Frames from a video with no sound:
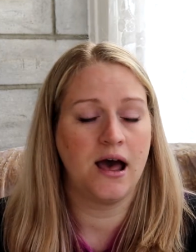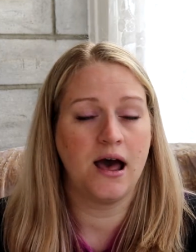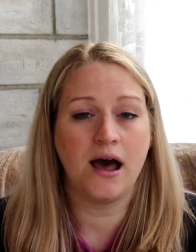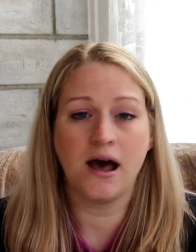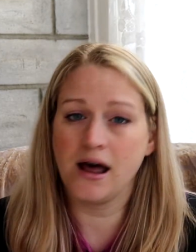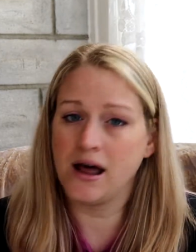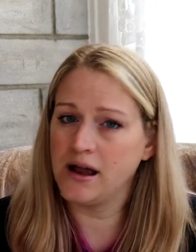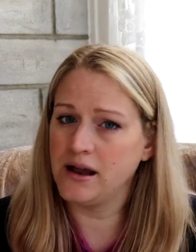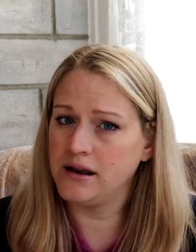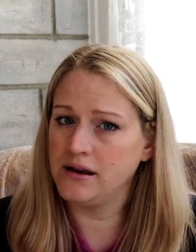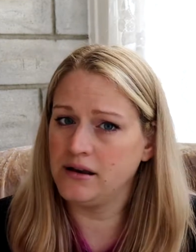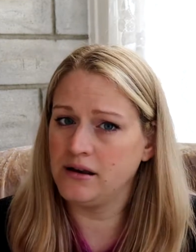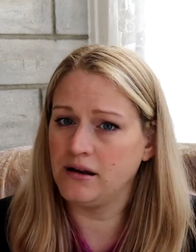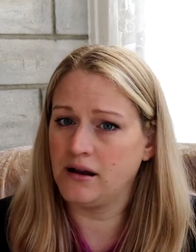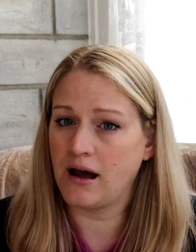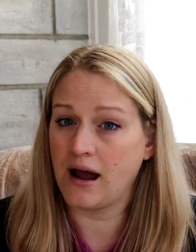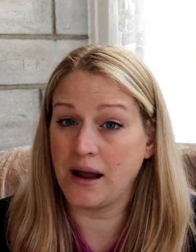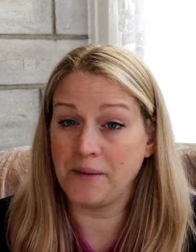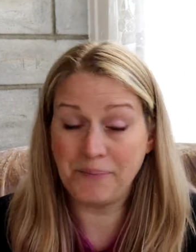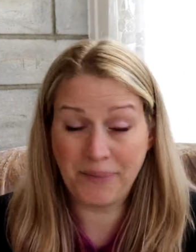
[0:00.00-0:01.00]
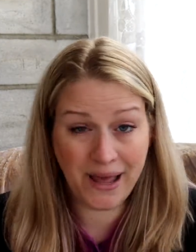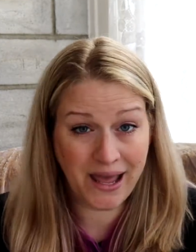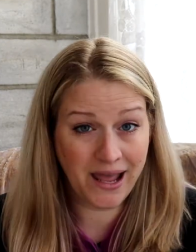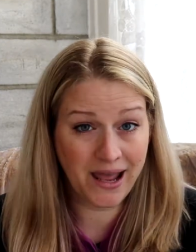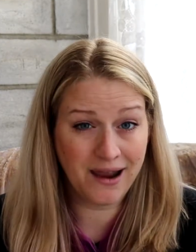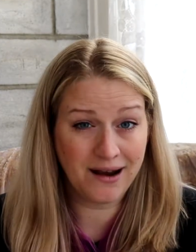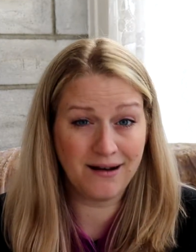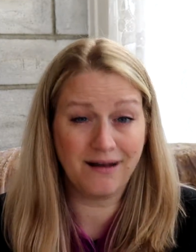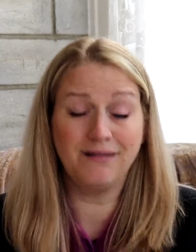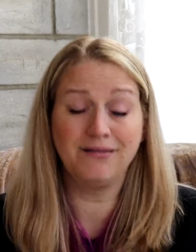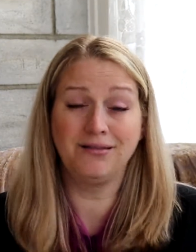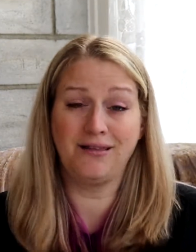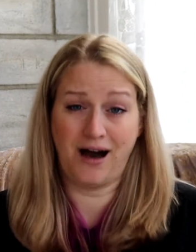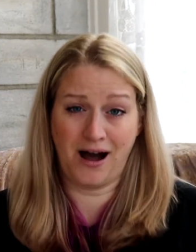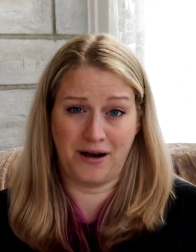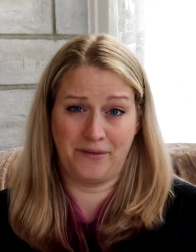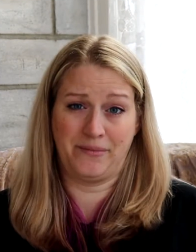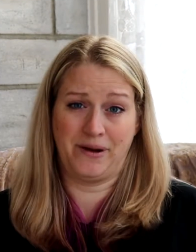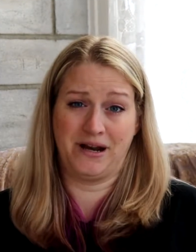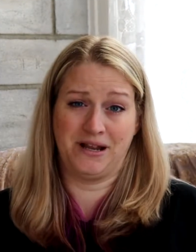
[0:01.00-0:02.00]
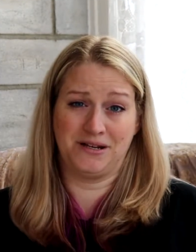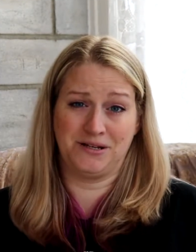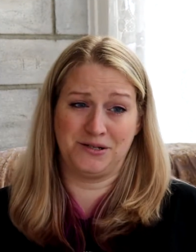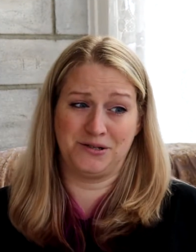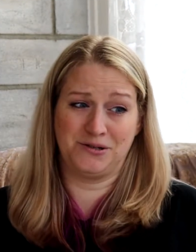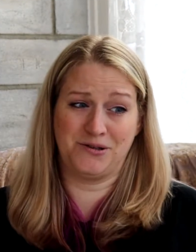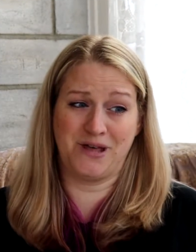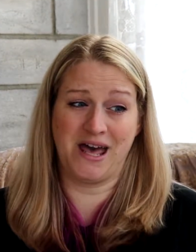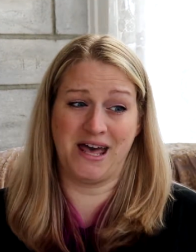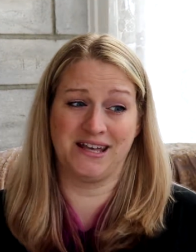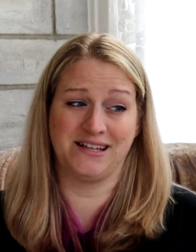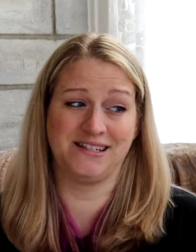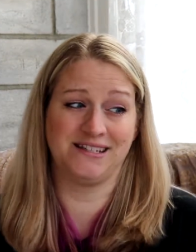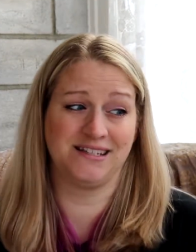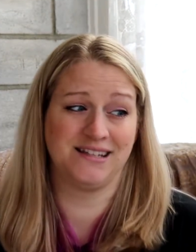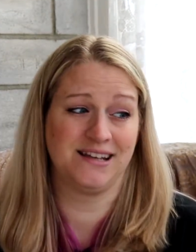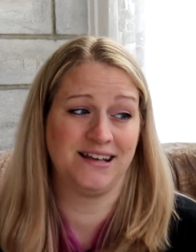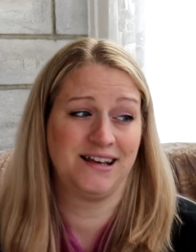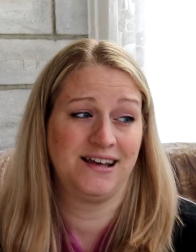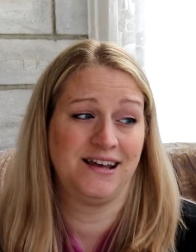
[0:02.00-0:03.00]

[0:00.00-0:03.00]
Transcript: And I paid a lot of money to do this.